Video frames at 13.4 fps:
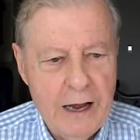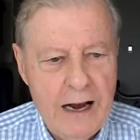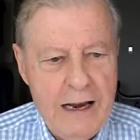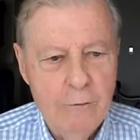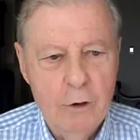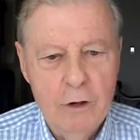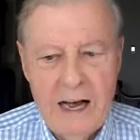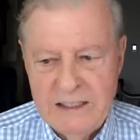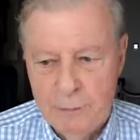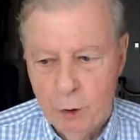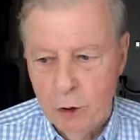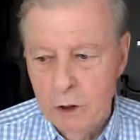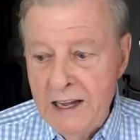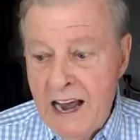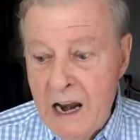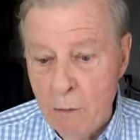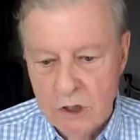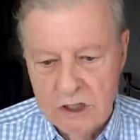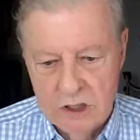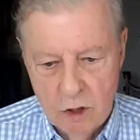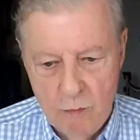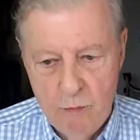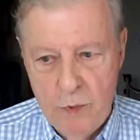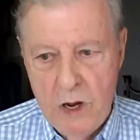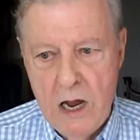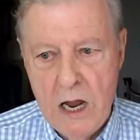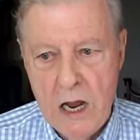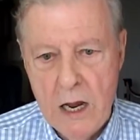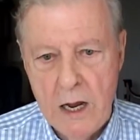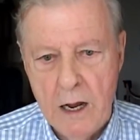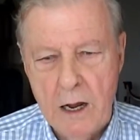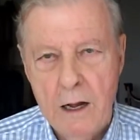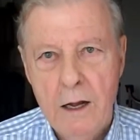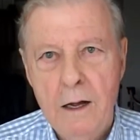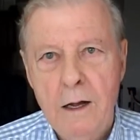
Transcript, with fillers: and I didn't realize Berlin was so big